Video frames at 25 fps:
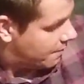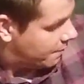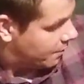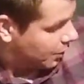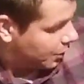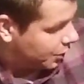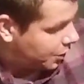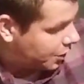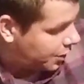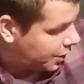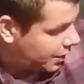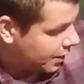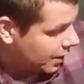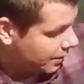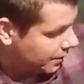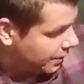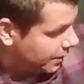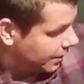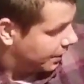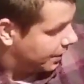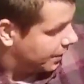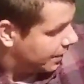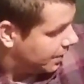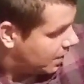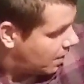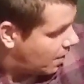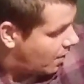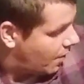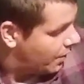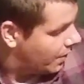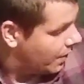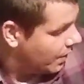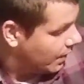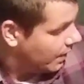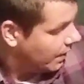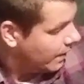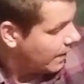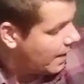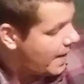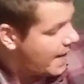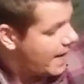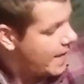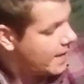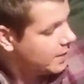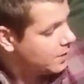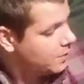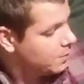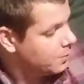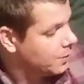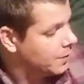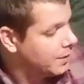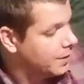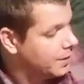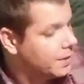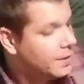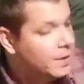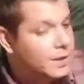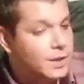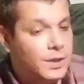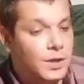For shelter. On the last one,